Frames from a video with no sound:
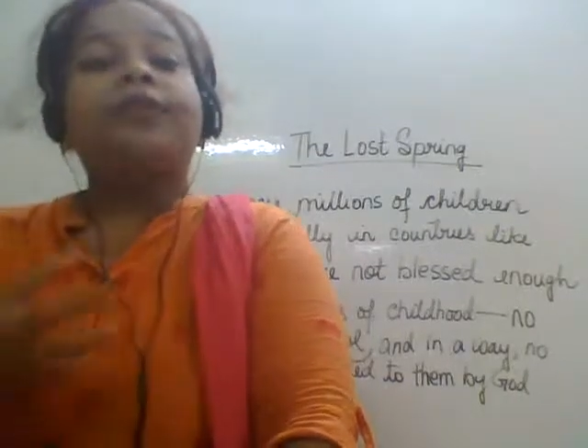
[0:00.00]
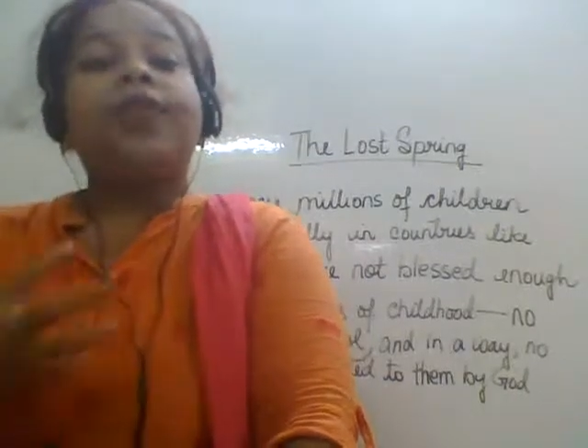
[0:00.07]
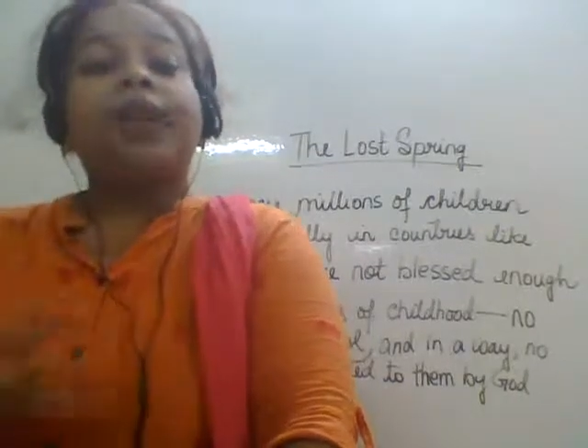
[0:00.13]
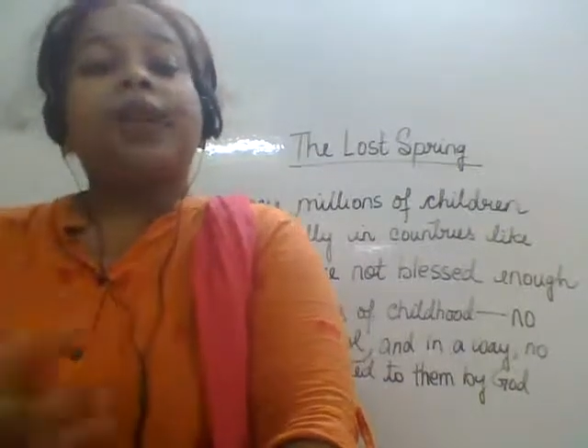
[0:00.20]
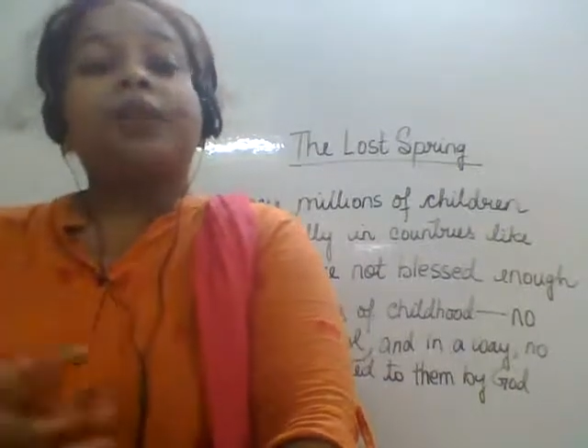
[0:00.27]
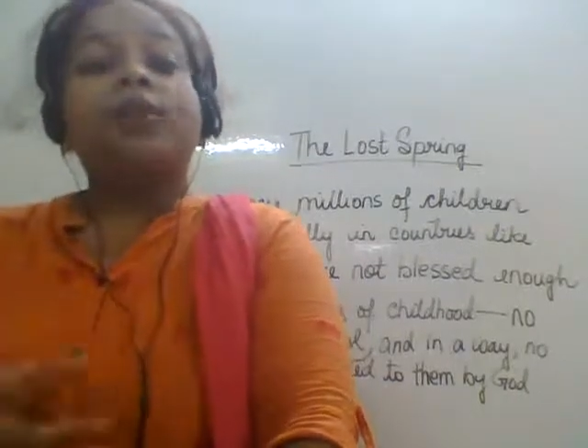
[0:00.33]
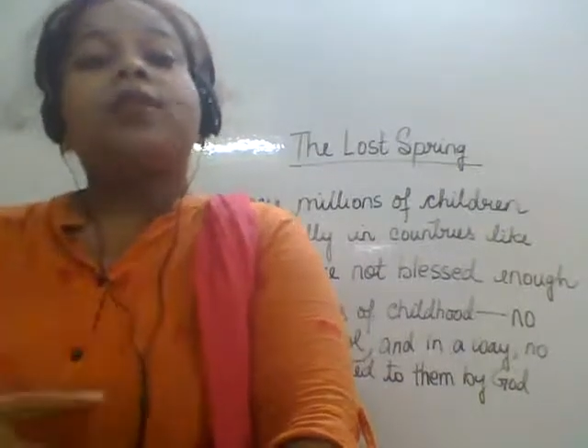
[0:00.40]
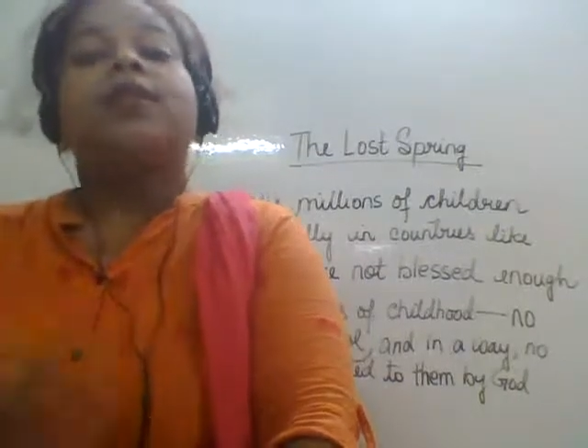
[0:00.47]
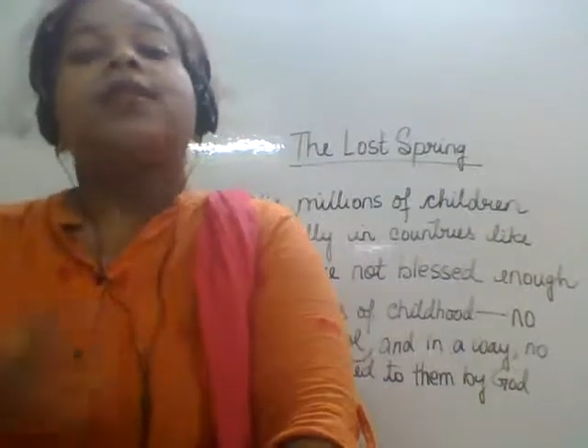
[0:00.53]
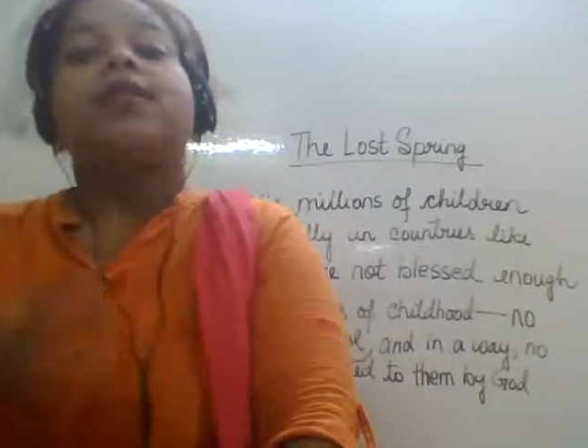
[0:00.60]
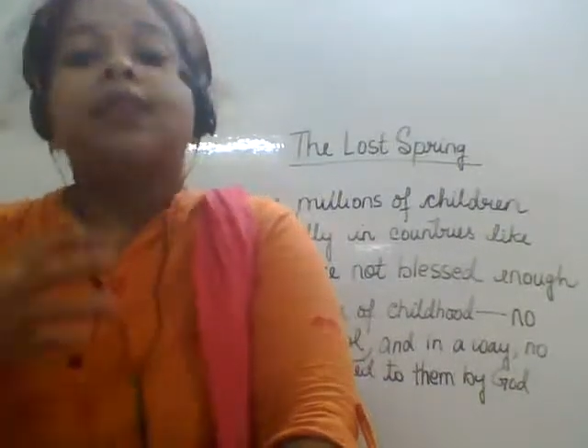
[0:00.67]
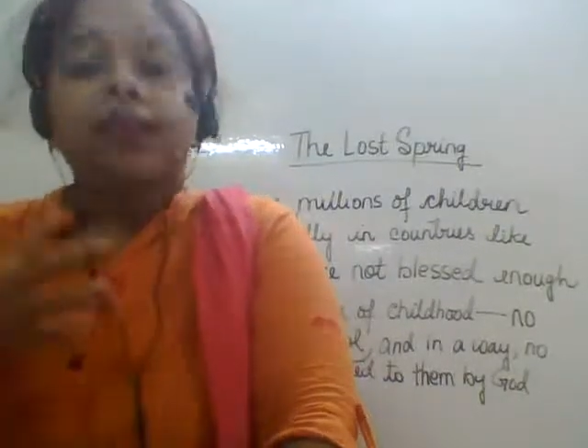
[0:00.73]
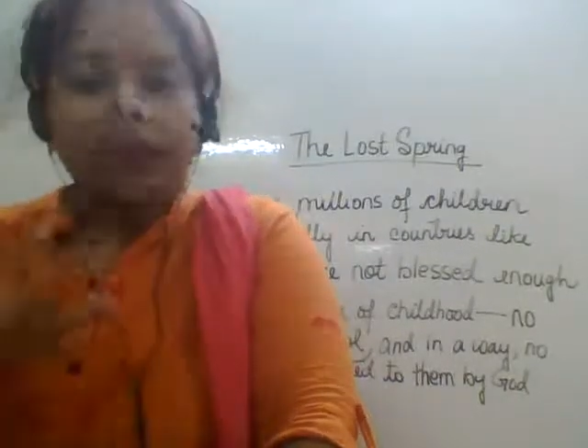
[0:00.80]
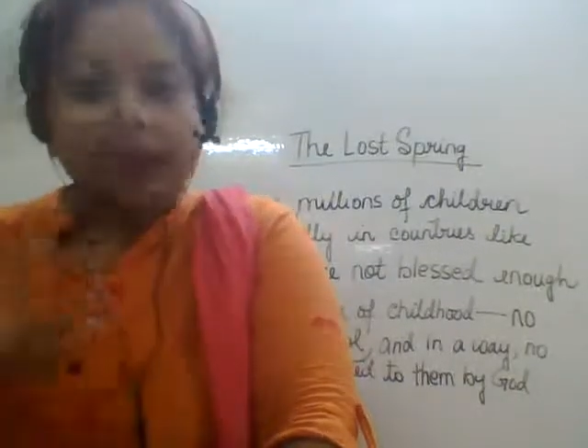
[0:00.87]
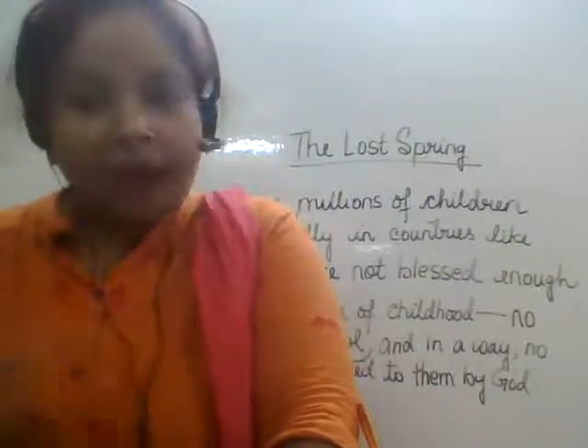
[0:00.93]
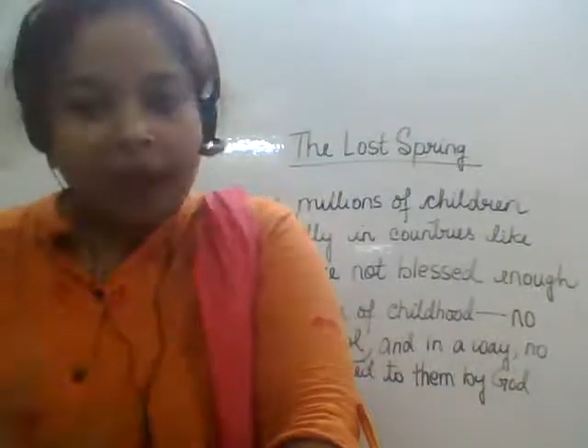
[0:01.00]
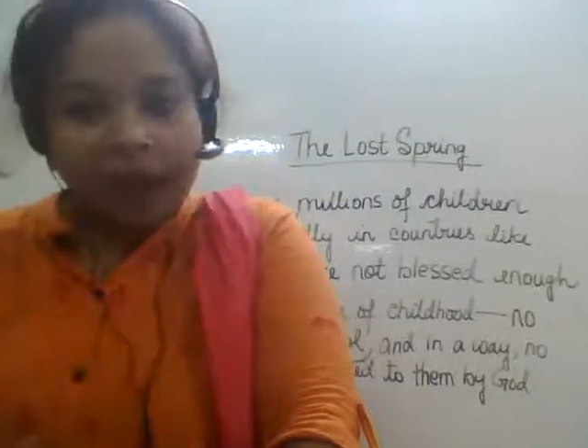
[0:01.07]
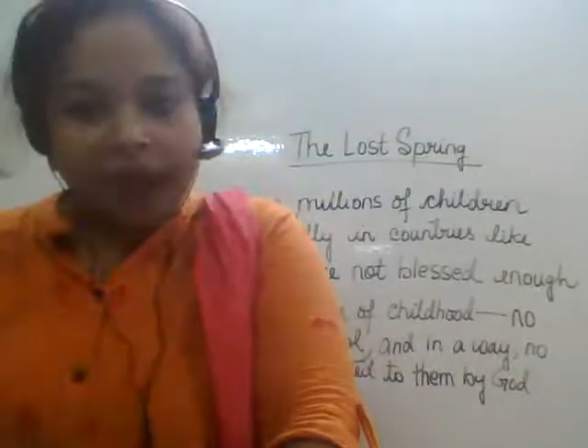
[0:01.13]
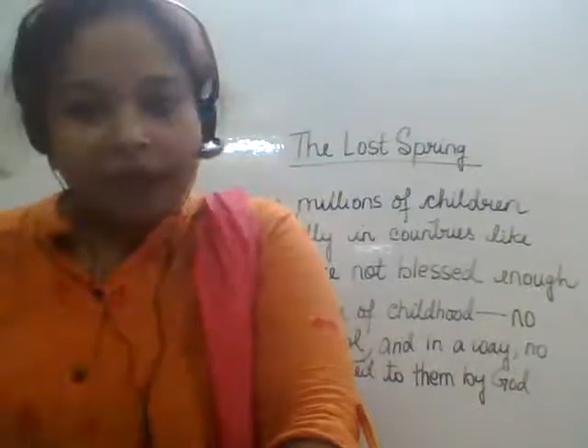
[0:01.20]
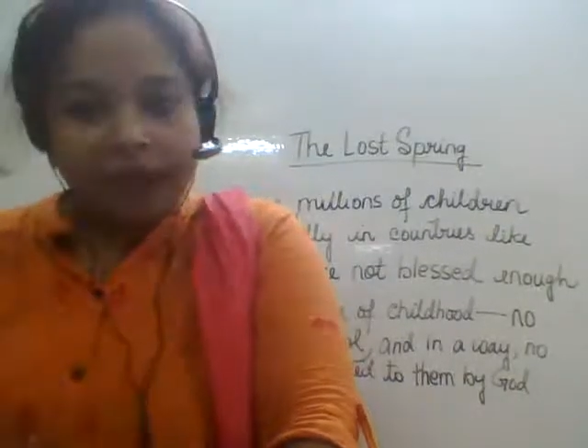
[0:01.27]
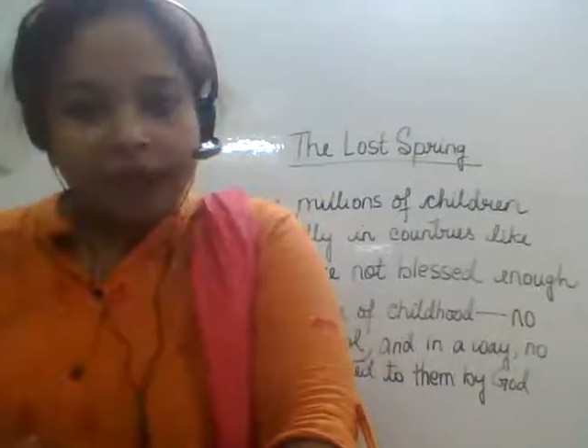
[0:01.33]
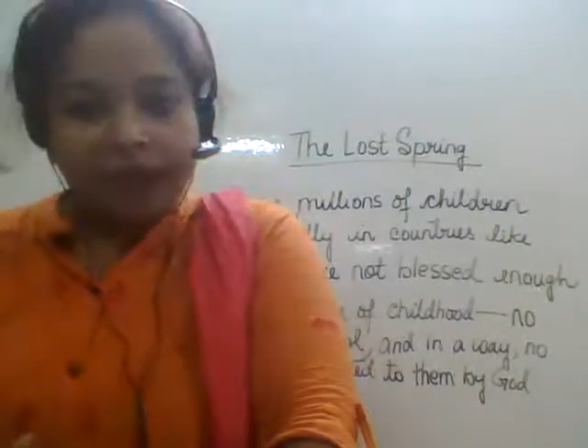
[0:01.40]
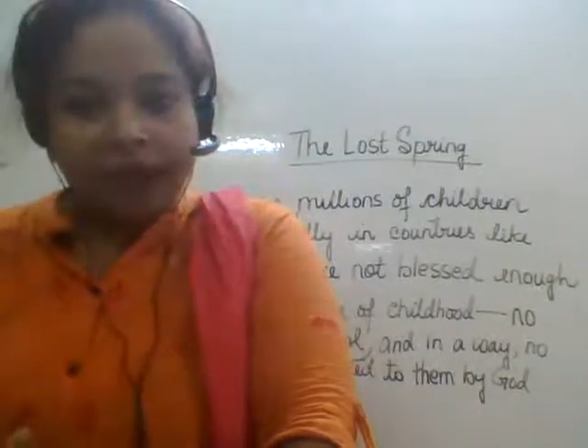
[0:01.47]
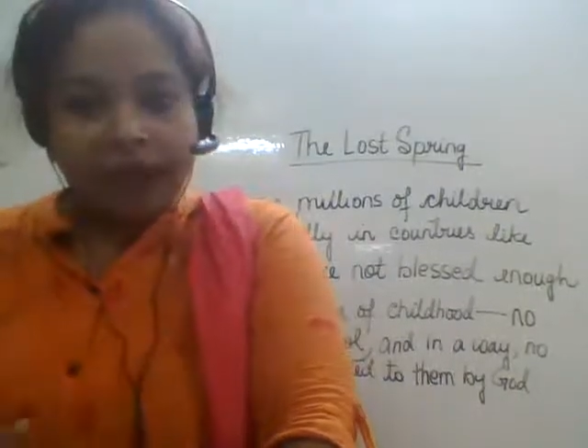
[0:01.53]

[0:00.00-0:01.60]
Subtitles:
they could survive.